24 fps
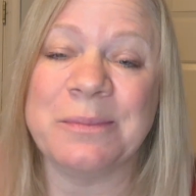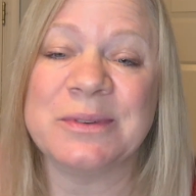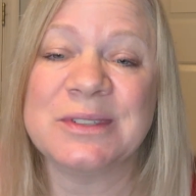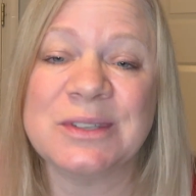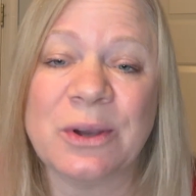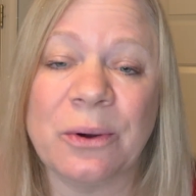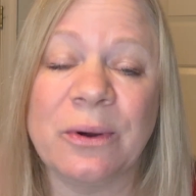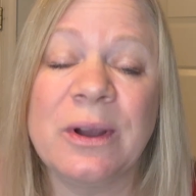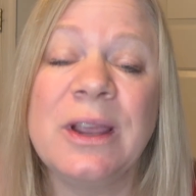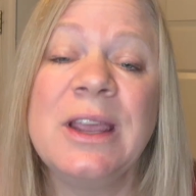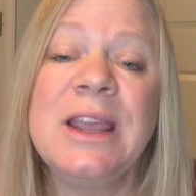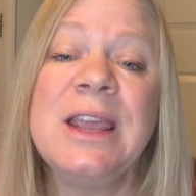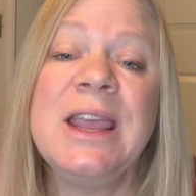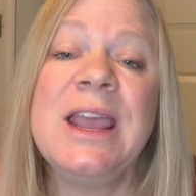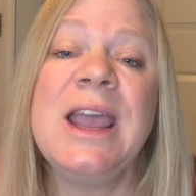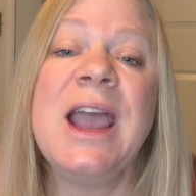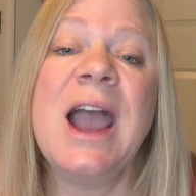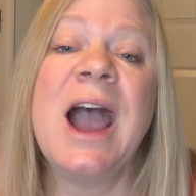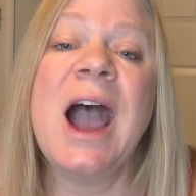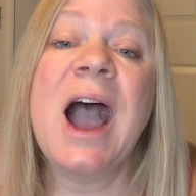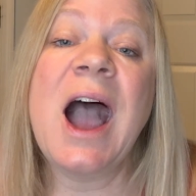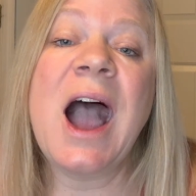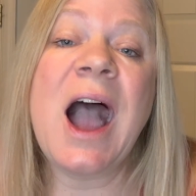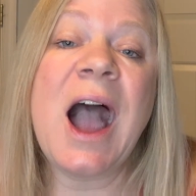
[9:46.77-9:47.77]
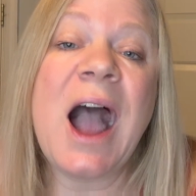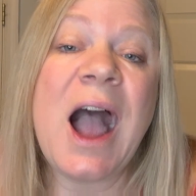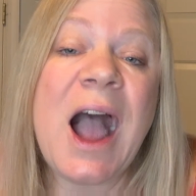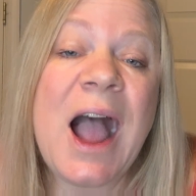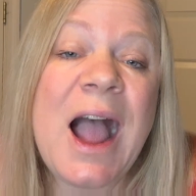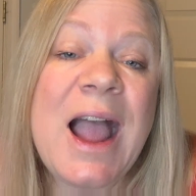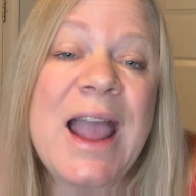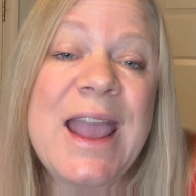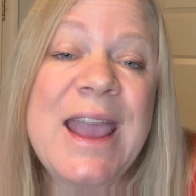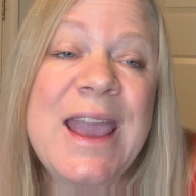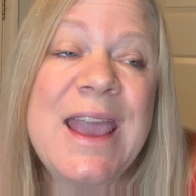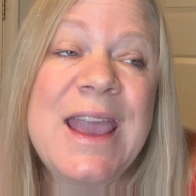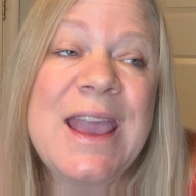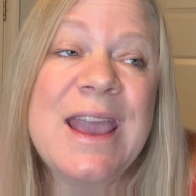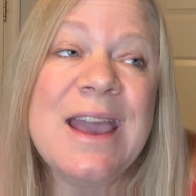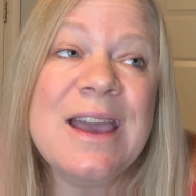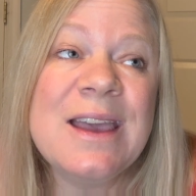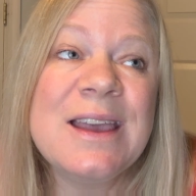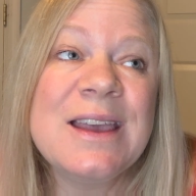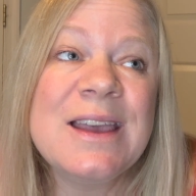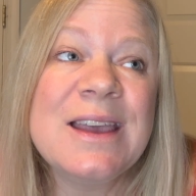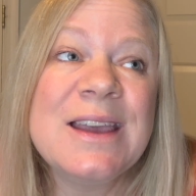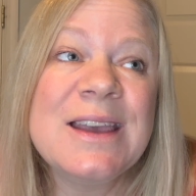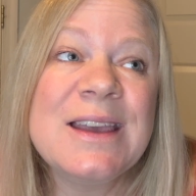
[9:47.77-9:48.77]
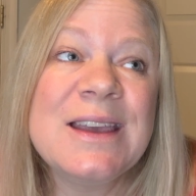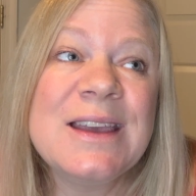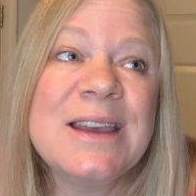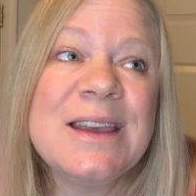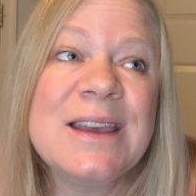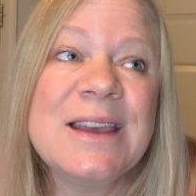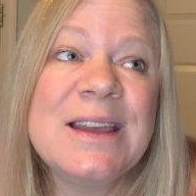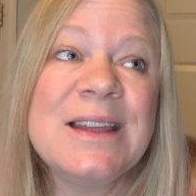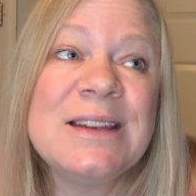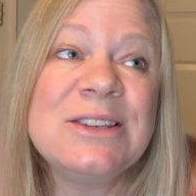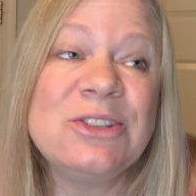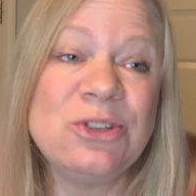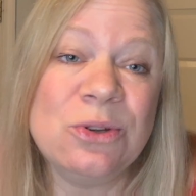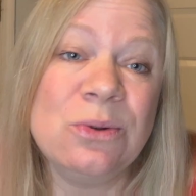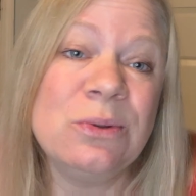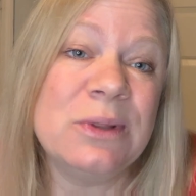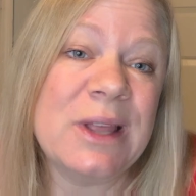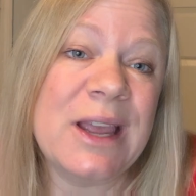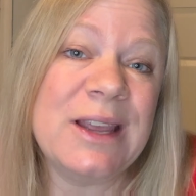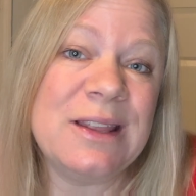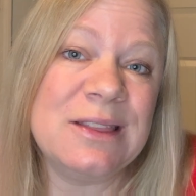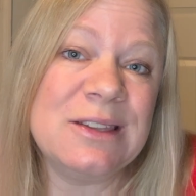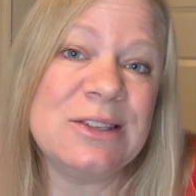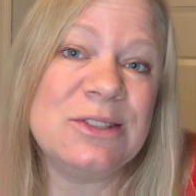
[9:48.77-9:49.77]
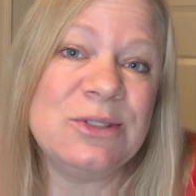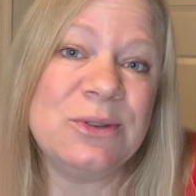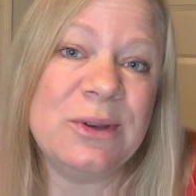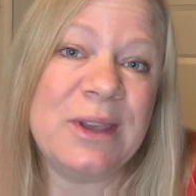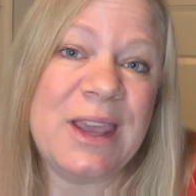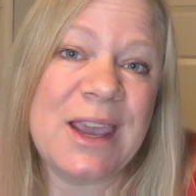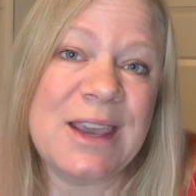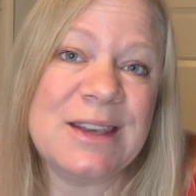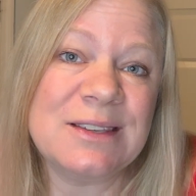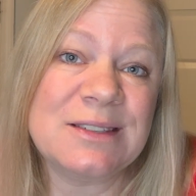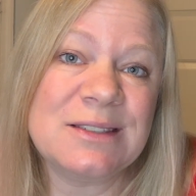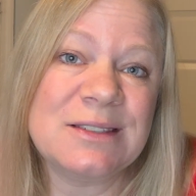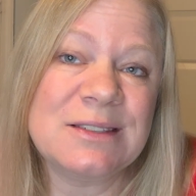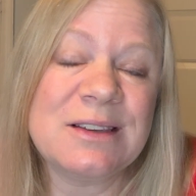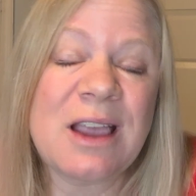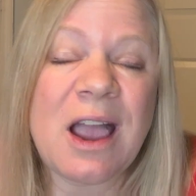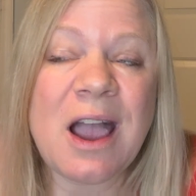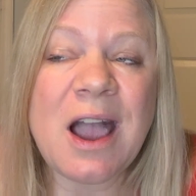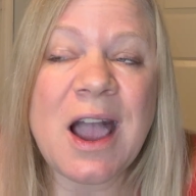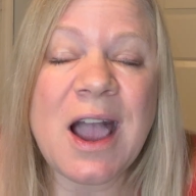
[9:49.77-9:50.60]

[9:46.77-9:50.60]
So I do like the suitcase.